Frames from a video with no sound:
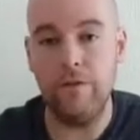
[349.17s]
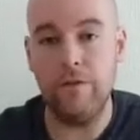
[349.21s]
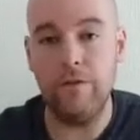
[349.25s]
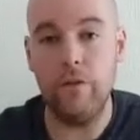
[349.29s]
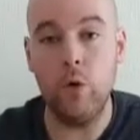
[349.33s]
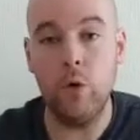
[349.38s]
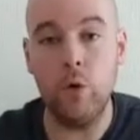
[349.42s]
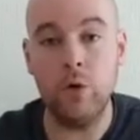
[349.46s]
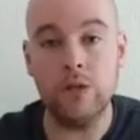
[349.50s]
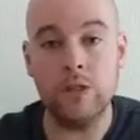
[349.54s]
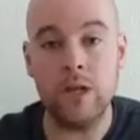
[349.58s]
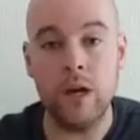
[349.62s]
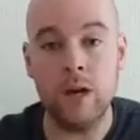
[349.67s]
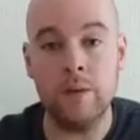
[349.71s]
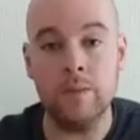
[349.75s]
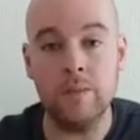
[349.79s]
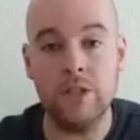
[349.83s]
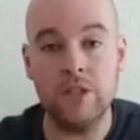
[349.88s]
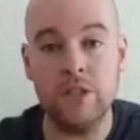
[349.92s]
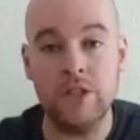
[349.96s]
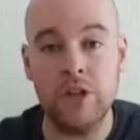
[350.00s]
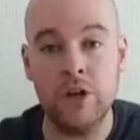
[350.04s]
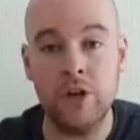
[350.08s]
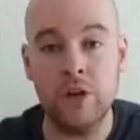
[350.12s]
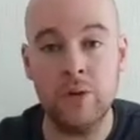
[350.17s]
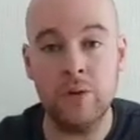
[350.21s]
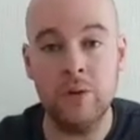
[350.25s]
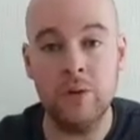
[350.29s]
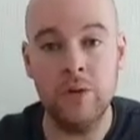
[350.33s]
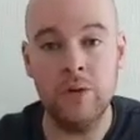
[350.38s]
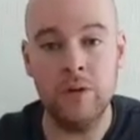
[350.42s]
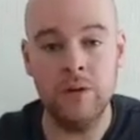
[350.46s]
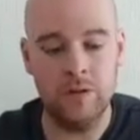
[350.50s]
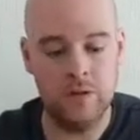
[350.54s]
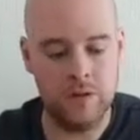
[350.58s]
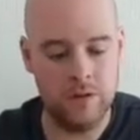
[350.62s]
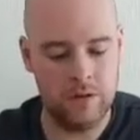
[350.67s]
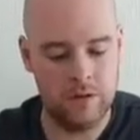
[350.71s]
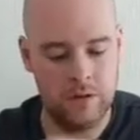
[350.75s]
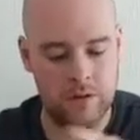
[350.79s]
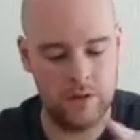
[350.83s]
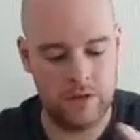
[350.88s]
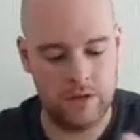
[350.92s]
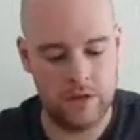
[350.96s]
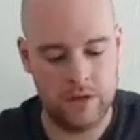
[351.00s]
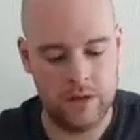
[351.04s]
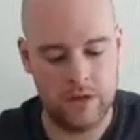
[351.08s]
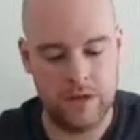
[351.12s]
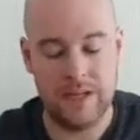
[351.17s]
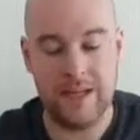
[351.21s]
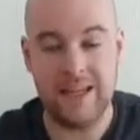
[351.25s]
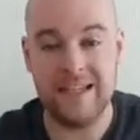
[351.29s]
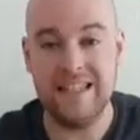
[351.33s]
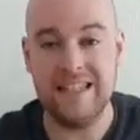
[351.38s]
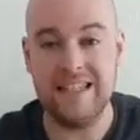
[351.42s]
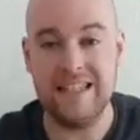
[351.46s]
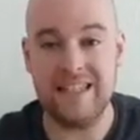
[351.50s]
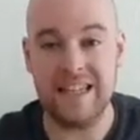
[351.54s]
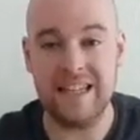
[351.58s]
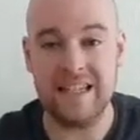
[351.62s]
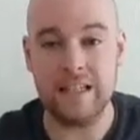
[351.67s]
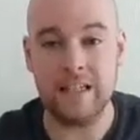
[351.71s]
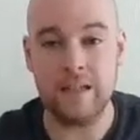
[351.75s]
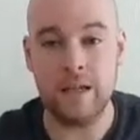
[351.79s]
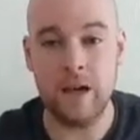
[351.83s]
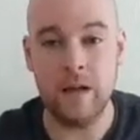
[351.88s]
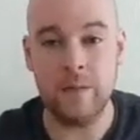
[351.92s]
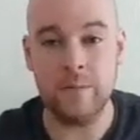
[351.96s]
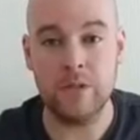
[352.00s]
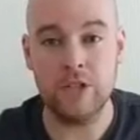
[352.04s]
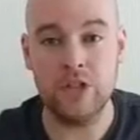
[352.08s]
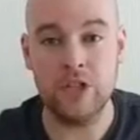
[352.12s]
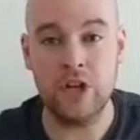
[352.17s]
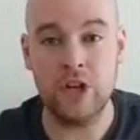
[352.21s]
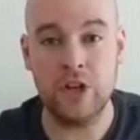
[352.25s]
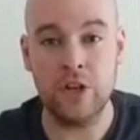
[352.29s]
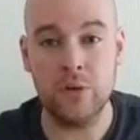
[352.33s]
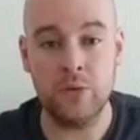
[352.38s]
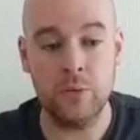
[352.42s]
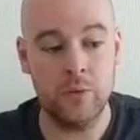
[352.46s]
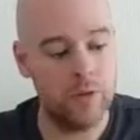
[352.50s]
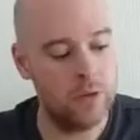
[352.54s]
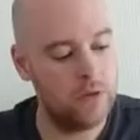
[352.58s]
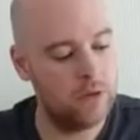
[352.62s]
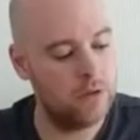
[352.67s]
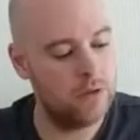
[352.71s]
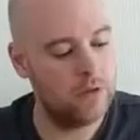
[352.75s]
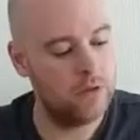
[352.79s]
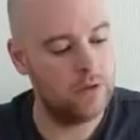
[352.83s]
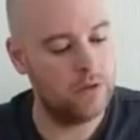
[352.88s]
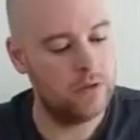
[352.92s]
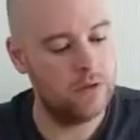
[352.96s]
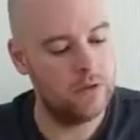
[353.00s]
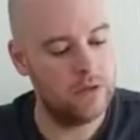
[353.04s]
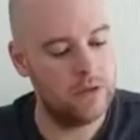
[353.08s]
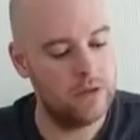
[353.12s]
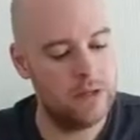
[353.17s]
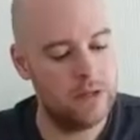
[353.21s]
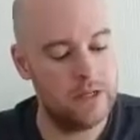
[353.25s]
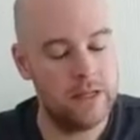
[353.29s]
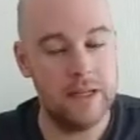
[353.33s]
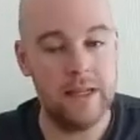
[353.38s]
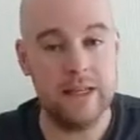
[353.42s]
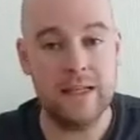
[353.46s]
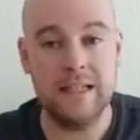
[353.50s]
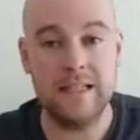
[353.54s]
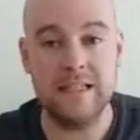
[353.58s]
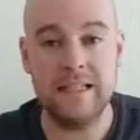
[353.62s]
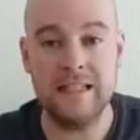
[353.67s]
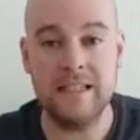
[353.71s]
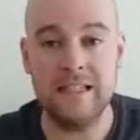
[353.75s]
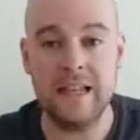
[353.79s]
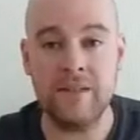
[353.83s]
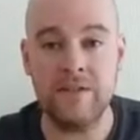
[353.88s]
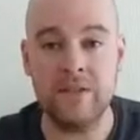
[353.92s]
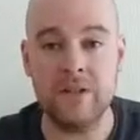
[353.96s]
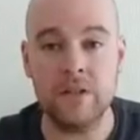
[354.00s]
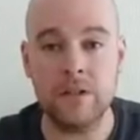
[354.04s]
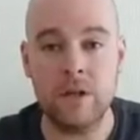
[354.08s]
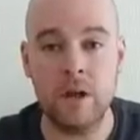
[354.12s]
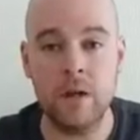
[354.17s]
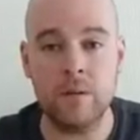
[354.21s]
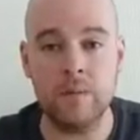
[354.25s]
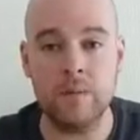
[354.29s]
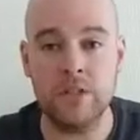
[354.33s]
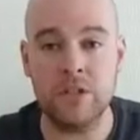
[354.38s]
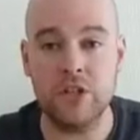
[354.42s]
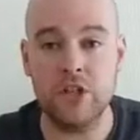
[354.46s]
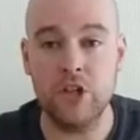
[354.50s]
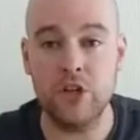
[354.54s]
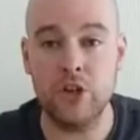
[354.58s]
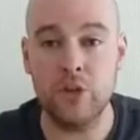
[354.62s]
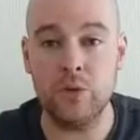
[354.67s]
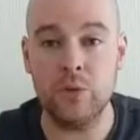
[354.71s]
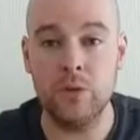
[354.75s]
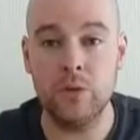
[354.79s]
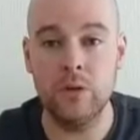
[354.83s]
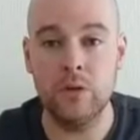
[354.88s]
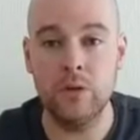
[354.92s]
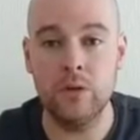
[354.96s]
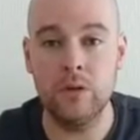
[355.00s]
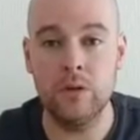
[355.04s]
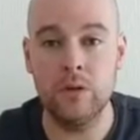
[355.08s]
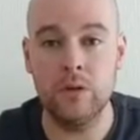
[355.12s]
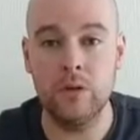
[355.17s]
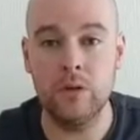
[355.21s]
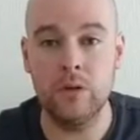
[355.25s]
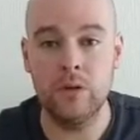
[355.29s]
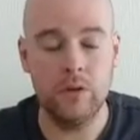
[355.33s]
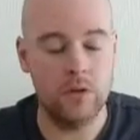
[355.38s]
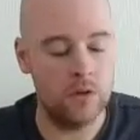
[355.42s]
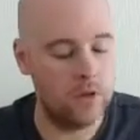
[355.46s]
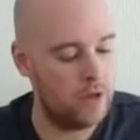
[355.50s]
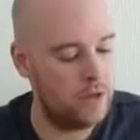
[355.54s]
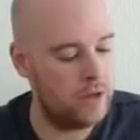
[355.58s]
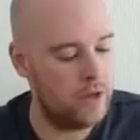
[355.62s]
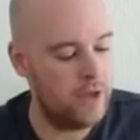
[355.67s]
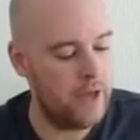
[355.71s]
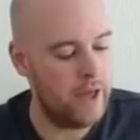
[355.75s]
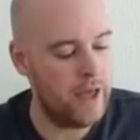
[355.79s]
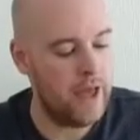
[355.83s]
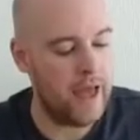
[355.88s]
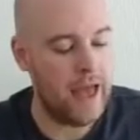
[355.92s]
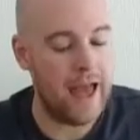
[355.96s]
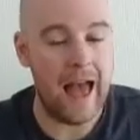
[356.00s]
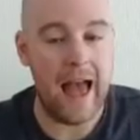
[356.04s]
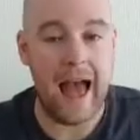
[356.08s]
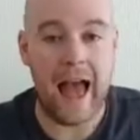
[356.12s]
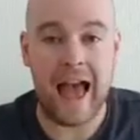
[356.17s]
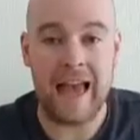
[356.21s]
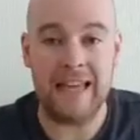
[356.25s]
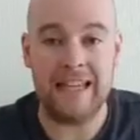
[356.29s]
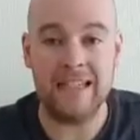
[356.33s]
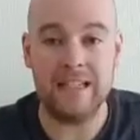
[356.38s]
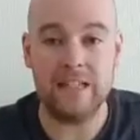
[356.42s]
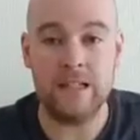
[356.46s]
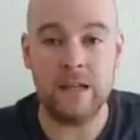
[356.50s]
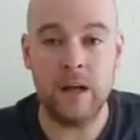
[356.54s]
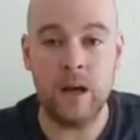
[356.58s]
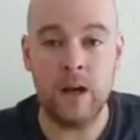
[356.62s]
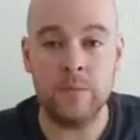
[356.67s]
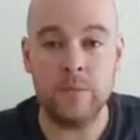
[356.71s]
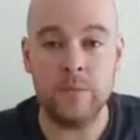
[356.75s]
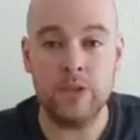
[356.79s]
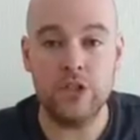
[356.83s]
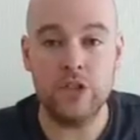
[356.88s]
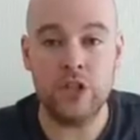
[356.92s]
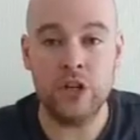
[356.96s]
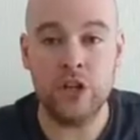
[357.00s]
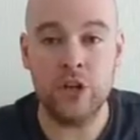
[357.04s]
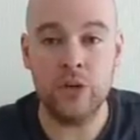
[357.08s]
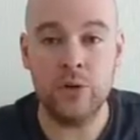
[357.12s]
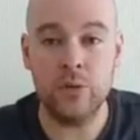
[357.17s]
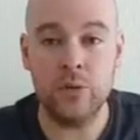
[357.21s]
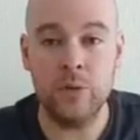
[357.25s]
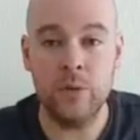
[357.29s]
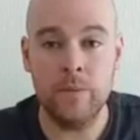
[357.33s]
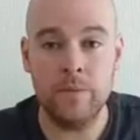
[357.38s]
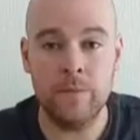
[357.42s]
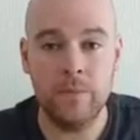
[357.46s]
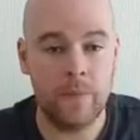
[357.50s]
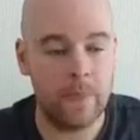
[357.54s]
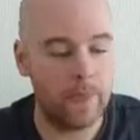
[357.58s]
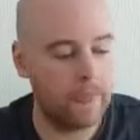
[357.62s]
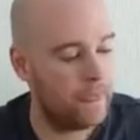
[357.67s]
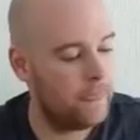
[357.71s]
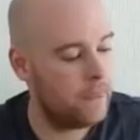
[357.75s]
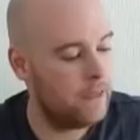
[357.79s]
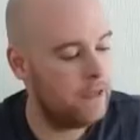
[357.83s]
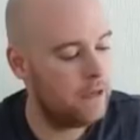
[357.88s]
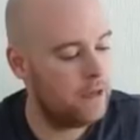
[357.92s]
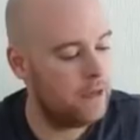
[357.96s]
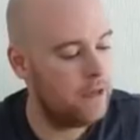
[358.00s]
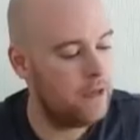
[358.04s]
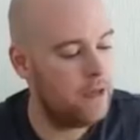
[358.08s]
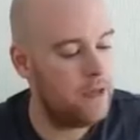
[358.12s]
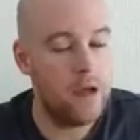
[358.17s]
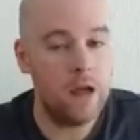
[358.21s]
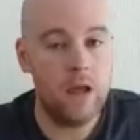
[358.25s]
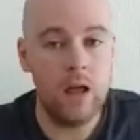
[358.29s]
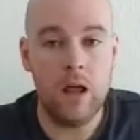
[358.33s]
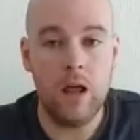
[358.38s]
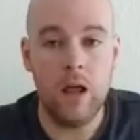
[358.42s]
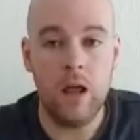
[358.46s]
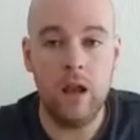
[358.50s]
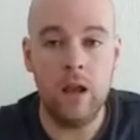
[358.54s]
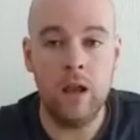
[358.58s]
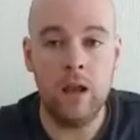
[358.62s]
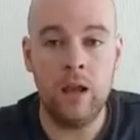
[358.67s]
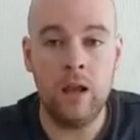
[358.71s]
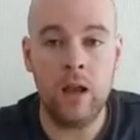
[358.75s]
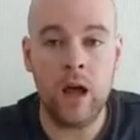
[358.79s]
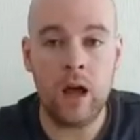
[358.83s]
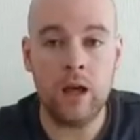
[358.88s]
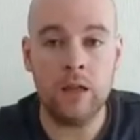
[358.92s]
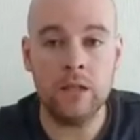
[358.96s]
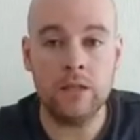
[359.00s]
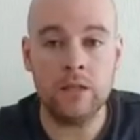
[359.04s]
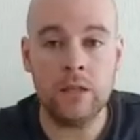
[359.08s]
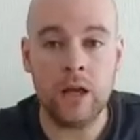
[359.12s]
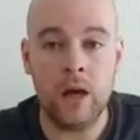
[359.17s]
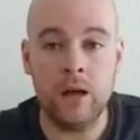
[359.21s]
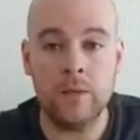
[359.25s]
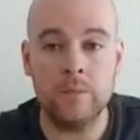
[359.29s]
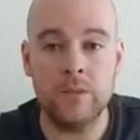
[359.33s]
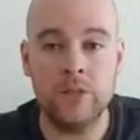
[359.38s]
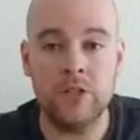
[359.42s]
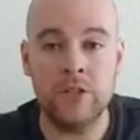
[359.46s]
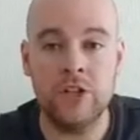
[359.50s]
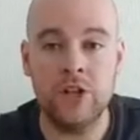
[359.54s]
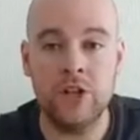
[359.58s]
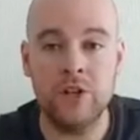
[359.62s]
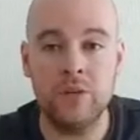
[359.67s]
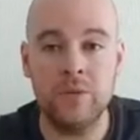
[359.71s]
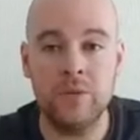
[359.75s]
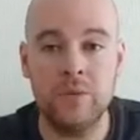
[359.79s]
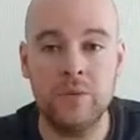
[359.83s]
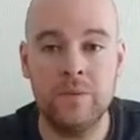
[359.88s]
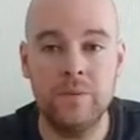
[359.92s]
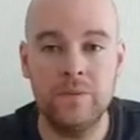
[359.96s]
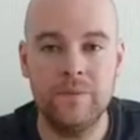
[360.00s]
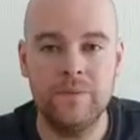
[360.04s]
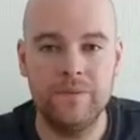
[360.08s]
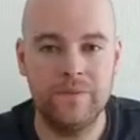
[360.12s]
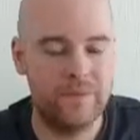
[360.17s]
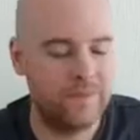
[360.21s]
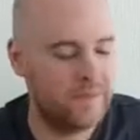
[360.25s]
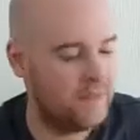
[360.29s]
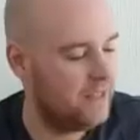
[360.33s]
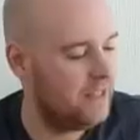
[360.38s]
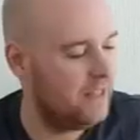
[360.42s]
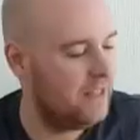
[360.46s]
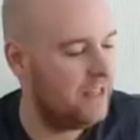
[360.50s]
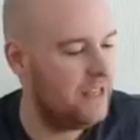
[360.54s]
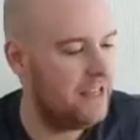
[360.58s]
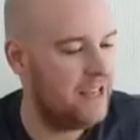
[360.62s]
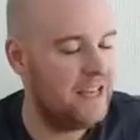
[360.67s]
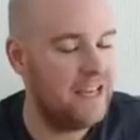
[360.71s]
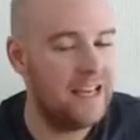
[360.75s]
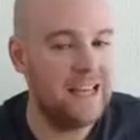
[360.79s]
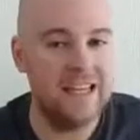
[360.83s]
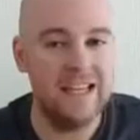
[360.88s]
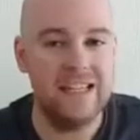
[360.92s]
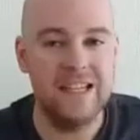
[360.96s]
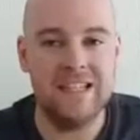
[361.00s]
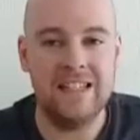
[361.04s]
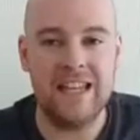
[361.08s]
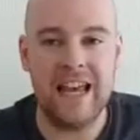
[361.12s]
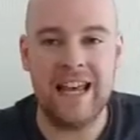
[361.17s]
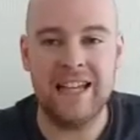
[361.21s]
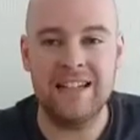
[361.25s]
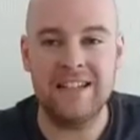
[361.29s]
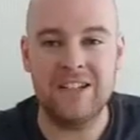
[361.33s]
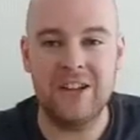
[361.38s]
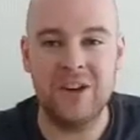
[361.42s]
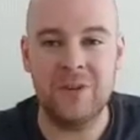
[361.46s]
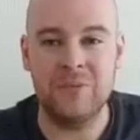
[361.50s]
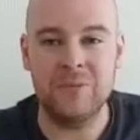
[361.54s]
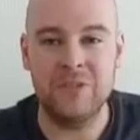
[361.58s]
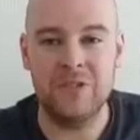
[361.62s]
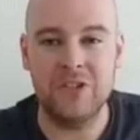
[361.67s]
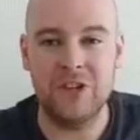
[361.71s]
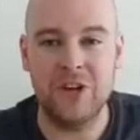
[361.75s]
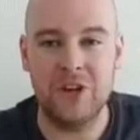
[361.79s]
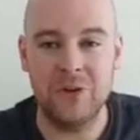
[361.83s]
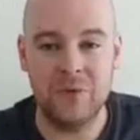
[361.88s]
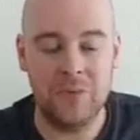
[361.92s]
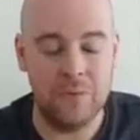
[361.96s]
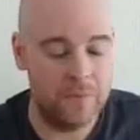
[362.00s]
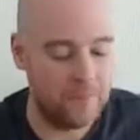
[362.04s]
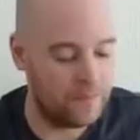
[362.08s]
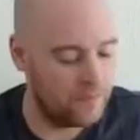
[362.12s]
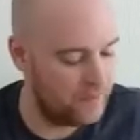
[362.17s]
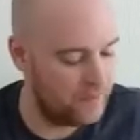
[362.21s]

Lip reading: 4 times 2. 6 times 2. 7 times 2. 8 times 2. 9 times 2. 10 times 2.